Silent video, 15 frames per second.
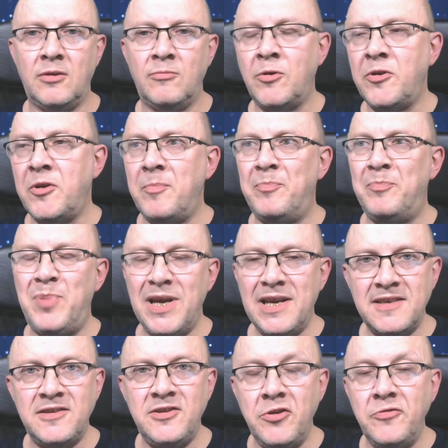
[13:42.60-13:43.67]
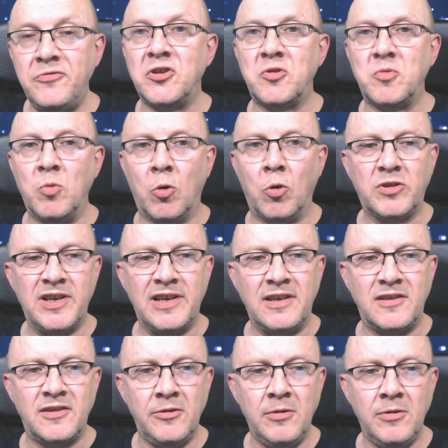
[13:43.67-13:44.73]
Well, the abyss you've just walked
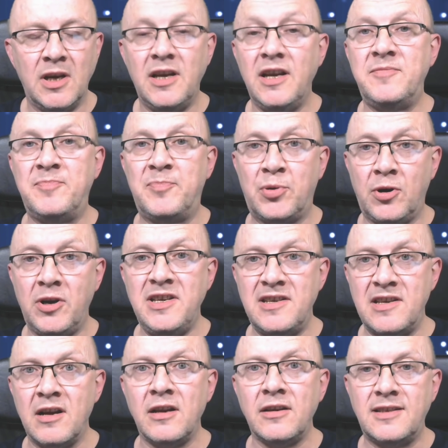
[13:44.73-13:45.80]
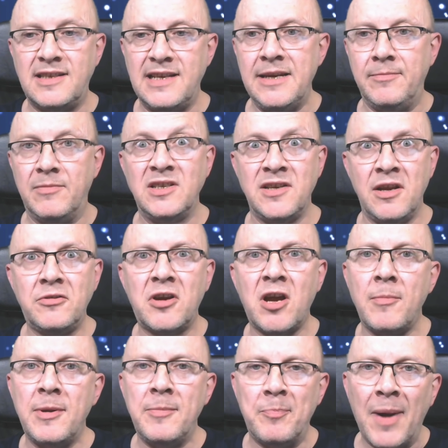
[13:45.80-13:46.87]
into is pretty darn deep. There's no
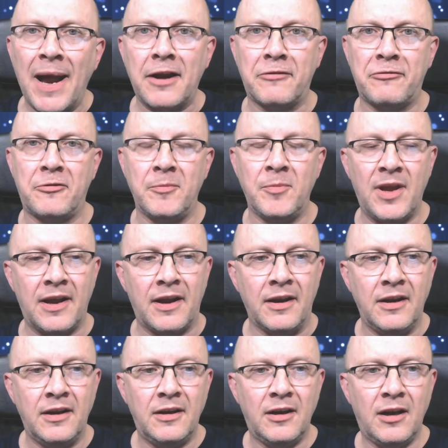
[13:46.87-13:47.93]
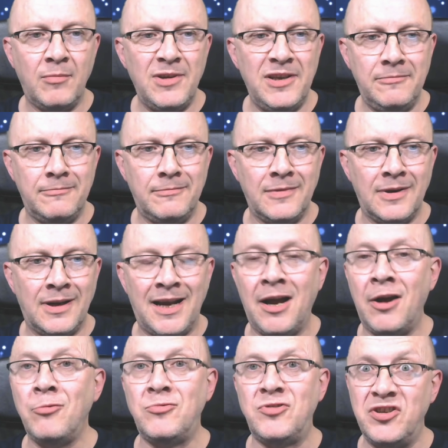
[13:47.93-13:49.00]
coming back from that. I mean,
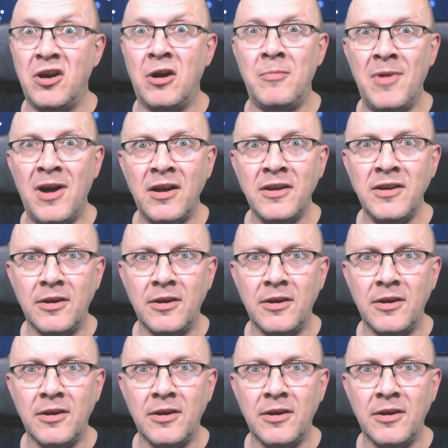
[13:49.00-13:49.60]
how dumb are